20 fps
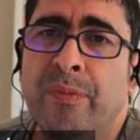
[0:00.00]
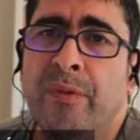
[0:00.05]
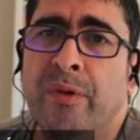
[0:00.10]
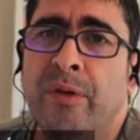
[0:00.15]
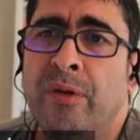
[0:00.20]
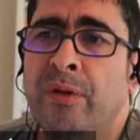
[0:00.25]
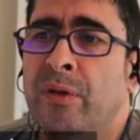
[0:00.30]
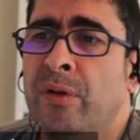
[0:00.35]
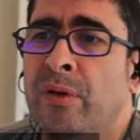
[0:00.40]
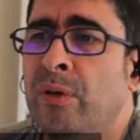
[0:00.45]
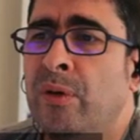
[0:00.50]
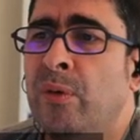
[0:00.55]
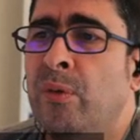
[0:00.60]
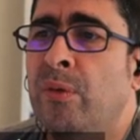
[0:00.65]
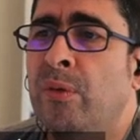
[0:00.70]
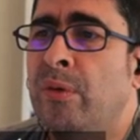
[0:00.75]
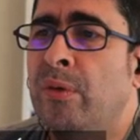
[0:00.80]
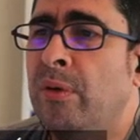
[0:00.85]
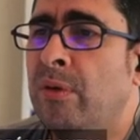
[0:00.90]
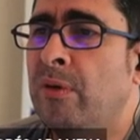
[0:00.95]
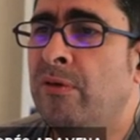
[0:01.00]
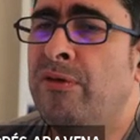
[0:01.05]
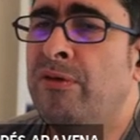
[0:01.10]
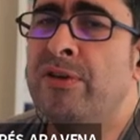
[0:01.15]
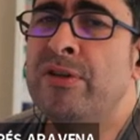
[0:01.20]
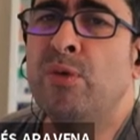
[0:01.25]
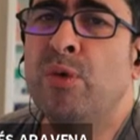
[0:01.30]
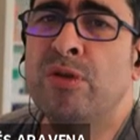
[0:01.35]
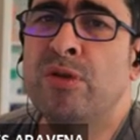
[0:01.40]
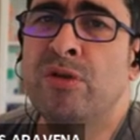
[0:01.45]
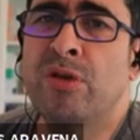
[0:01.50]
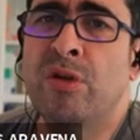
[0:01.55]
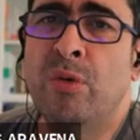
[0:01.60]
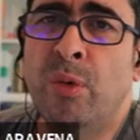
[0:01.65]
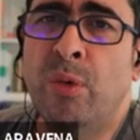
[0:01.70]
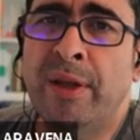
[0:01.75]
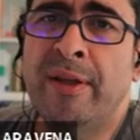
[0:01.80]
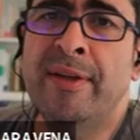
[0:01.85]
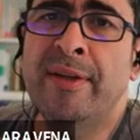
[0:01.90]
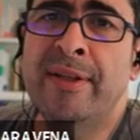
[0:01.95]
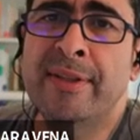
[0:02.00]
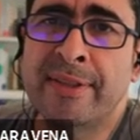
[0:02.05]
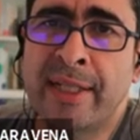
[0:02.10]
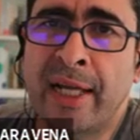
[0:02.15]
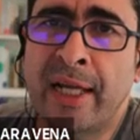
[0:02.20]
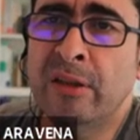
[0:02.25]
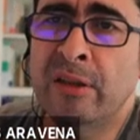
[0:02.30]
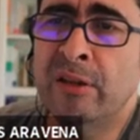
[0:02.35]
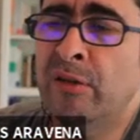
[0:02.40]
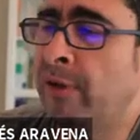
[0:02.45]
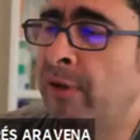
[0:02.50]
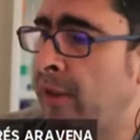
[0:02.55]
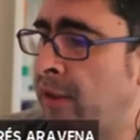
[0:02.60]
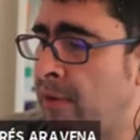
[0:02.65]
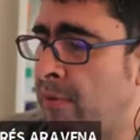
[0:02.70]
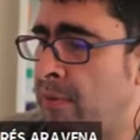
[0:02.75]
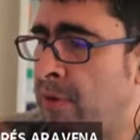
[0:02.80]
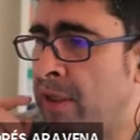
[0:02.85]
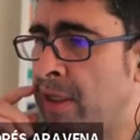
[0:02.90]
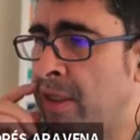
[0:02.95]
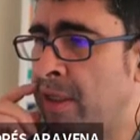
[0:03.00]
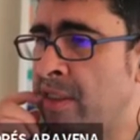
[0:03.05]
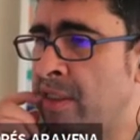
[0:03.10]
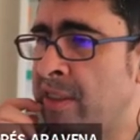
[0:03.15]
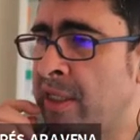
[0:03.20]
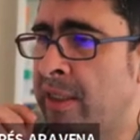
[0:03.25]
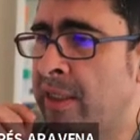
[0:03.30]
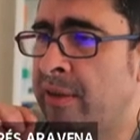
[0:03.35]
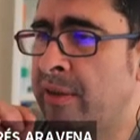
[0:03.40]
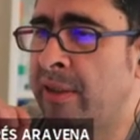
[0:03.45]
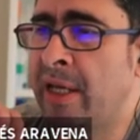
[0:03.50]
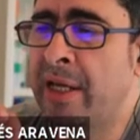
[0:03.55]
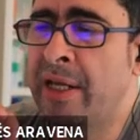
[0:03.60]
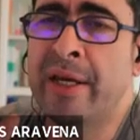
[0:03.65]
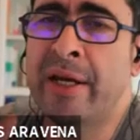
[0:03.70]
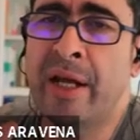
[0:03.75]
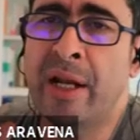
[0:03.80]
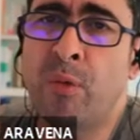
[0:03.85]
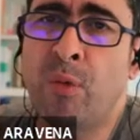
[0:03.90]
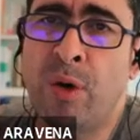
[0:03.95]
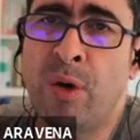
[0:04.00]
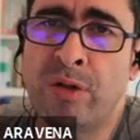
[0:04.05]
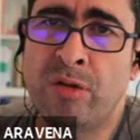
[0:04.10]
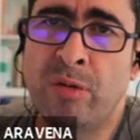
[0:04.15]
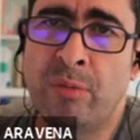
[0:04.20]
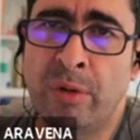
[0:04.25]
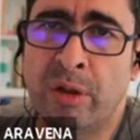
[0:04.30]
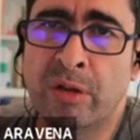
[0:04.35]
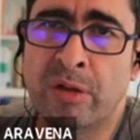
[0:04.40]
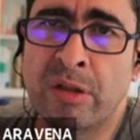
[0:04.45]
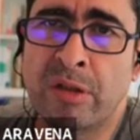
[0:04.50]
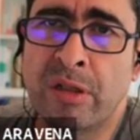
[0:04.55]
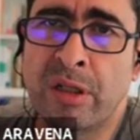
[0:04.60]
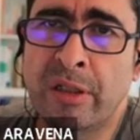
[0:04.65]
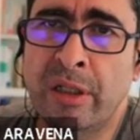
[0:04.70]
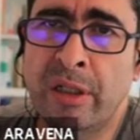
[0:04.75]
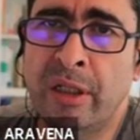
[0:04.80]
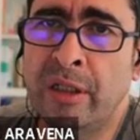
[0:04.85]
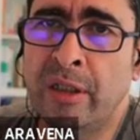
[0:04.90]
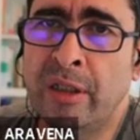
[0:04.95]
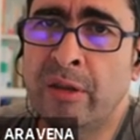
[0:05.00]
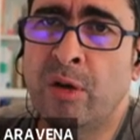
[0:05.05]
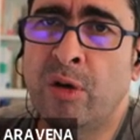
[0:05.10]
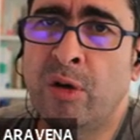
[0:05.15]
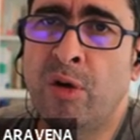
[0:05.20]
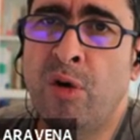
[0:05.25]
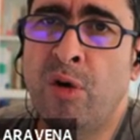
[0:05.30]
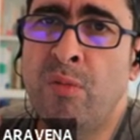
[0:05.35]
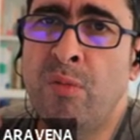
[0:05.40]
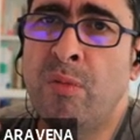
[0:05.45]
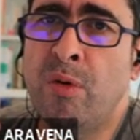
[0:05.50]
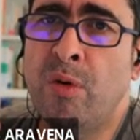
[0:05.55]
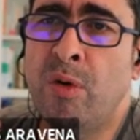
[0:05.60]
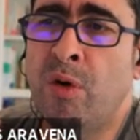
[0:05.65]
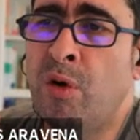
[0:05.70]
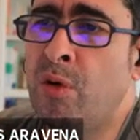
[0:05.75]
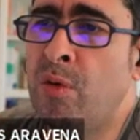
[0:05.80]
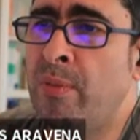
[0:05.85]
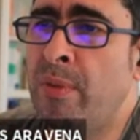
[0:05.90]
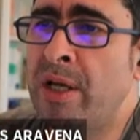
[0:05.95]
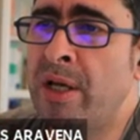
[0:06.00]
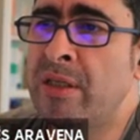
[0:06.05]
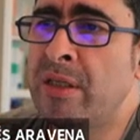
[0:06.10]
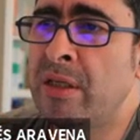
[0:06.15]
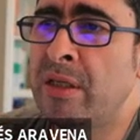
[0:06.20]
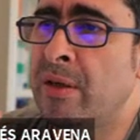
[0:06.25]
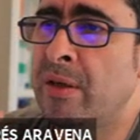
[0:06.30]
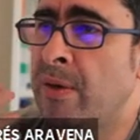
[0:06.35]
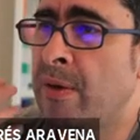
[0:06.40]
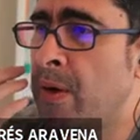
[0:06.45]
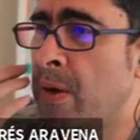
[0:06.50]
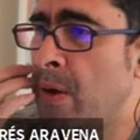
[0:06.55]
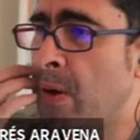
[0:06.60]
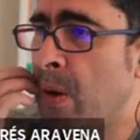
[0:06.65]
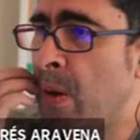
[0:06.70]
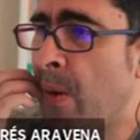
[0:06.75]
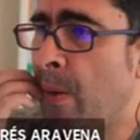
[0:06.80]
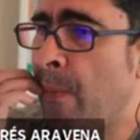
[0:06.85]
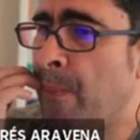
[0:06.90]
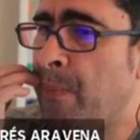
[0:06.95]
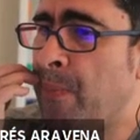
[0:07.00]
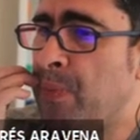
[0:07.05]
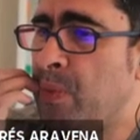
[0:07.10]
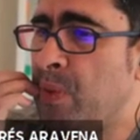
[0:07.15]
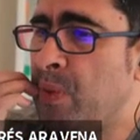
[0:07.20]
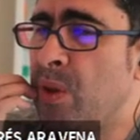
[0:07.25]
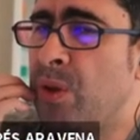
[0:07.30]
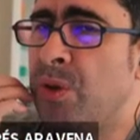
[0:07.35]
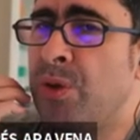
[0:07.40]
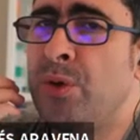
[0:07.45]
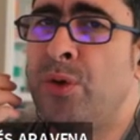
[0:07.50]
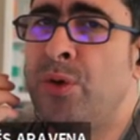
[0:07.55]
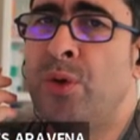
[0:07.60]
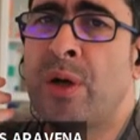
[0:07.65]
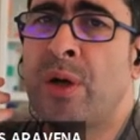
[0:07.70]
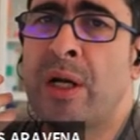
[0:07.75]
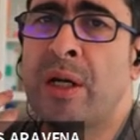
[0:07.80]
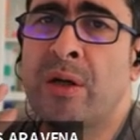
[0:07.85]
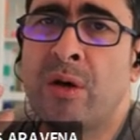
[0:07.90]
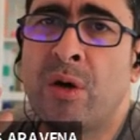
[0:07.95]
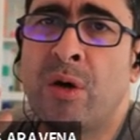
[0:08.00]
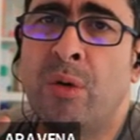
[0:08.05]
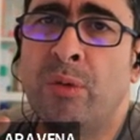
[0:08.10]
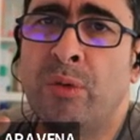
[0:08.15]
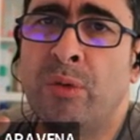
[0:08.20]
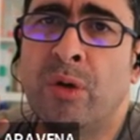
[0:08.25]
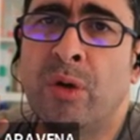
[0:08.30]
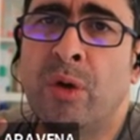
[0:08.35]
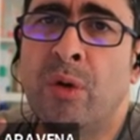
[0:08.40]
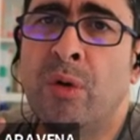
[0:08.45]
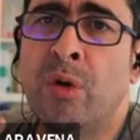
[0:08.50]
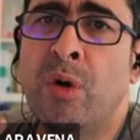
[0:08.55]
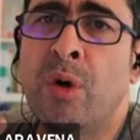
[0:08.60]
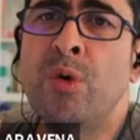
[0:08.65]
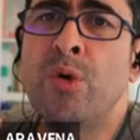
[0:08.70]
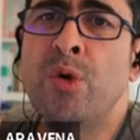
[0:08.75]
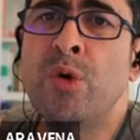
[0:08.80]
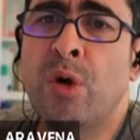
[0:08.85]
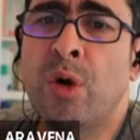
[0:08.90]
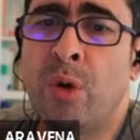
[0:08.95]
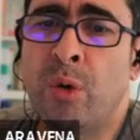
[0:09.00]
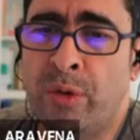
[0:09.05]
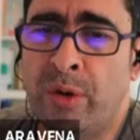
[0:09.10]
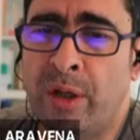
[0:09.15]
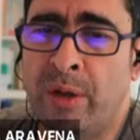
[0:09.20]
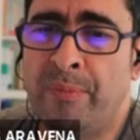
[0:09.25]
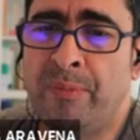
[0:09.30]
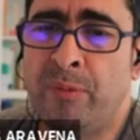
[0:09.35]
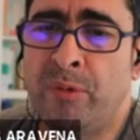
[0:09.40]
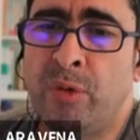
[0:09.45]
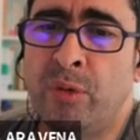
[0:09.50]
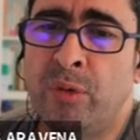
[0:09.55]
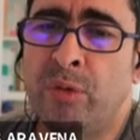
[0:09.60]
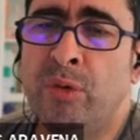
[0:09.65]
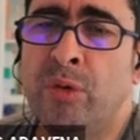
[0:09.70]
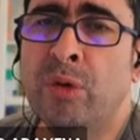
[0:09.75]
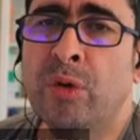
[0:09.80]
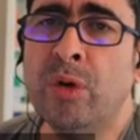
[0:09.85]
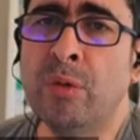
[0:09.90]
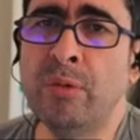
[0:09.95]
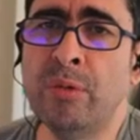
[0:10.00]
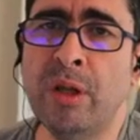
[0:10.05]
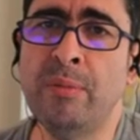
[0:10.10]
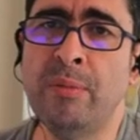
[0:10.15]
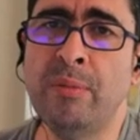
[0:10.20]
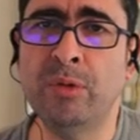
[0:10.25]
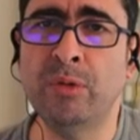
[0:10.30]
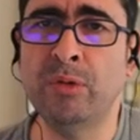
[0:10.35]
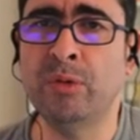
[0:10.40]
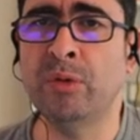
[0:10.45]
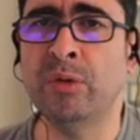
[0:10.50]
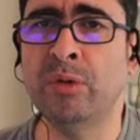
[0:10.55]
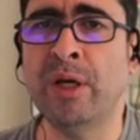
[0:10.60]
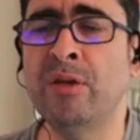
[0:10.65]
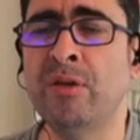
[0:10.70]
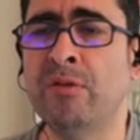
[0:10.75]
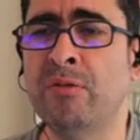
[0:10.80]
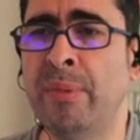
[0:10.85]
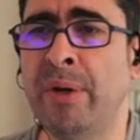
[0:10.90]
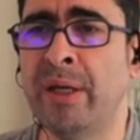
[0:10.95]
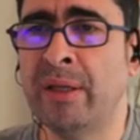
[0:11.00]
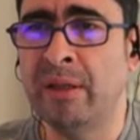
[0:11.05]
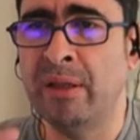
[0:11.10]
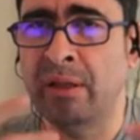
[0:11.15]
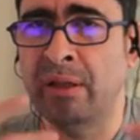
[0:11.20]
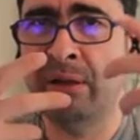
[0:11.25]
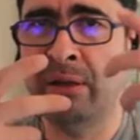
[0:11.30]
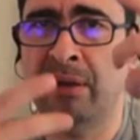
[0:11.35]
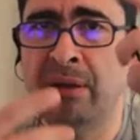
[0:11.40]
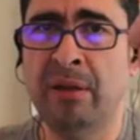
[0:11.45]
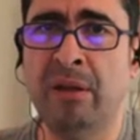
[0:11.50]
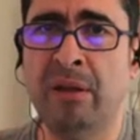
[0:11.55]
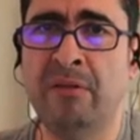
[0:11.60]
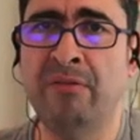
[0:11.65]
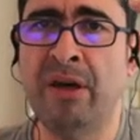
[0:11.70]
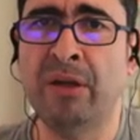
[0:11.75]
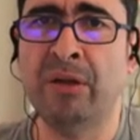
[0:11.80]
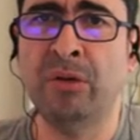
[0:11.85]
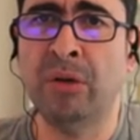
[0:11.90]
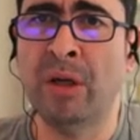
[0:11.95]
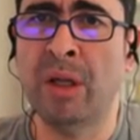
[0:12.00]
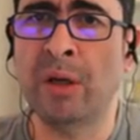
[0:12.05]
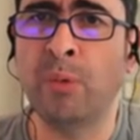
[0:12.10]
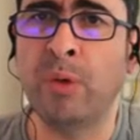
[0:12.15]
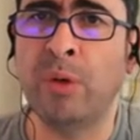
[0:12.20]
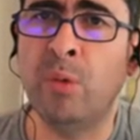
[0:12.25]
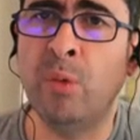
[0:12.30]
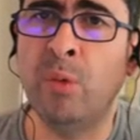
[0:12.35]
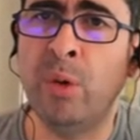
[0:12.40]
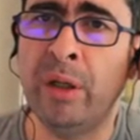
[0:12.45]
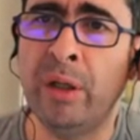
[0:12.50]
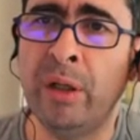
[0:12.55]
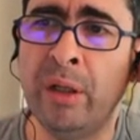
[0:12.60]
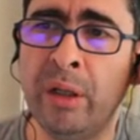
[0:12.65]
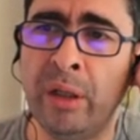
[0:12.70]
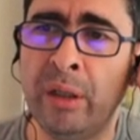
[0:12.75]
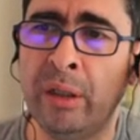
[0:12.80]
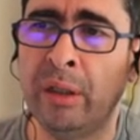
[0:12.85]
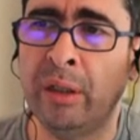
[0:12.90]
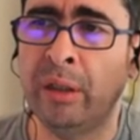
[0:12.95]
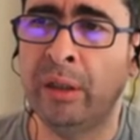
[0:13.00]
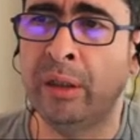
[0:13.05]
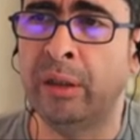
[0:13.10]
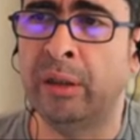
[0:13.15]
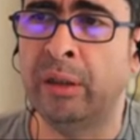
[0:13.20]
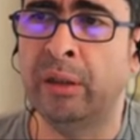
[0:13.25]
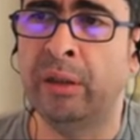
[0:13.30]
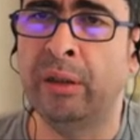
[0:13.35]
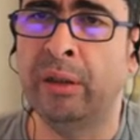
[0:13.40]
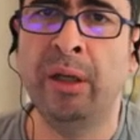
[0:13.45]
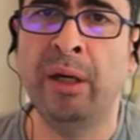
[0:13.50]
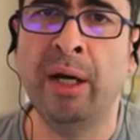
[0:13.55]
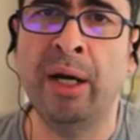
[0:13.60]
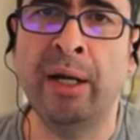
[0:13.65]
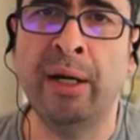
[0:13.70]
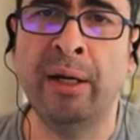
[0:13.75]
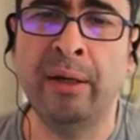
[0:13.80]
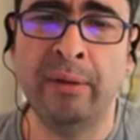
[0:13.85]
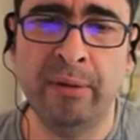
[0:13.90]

So first question, what is the size of that table? That is a technical question because essentially it's how much you can count, how you count them. To count them, you kind of make the vector like we do in the R.